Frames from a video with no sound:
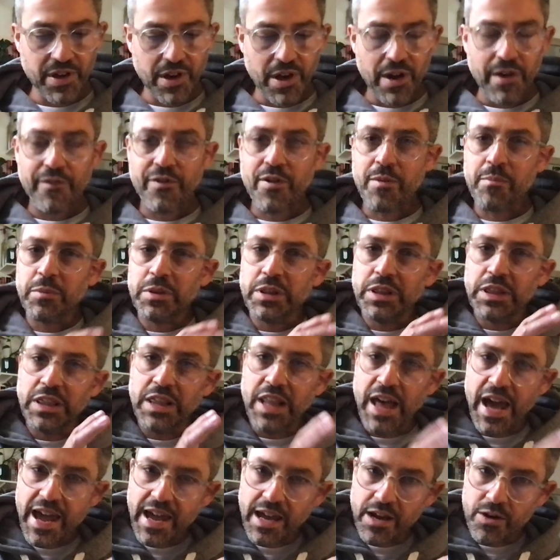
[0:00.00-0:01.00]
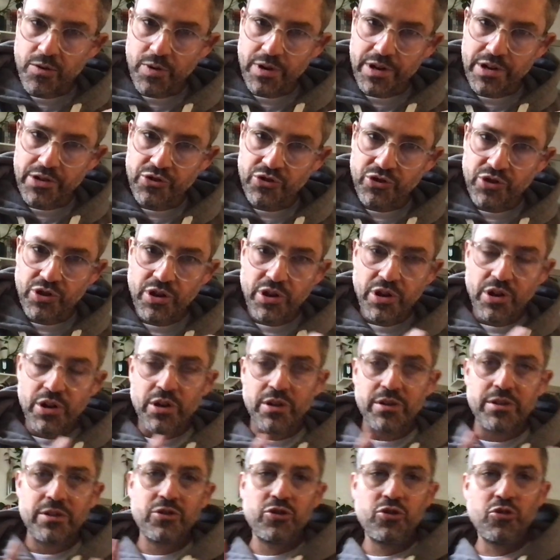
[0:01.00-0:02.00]
from language
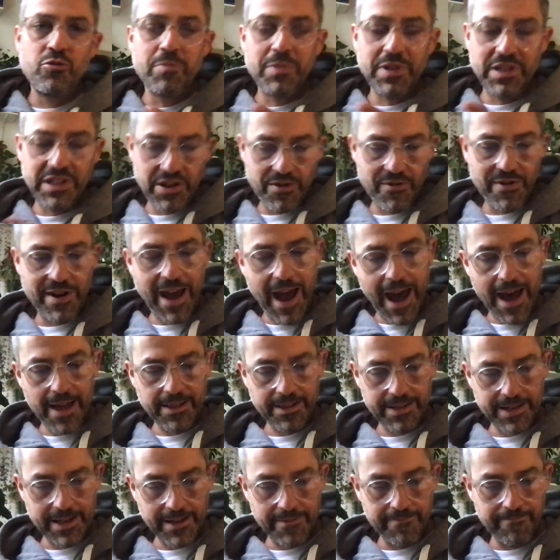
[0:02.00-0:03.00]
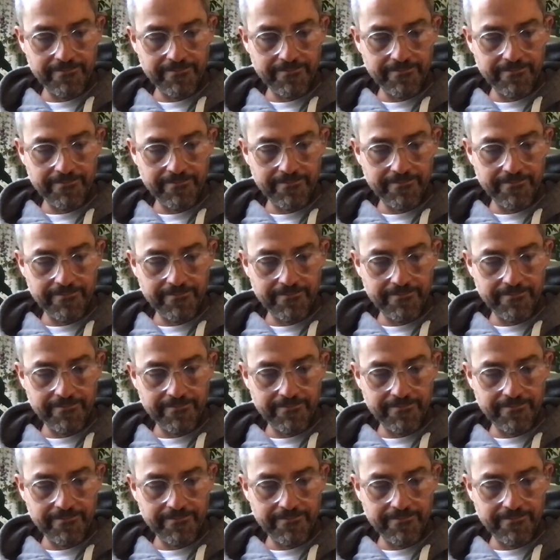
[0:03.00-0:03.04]
to materiality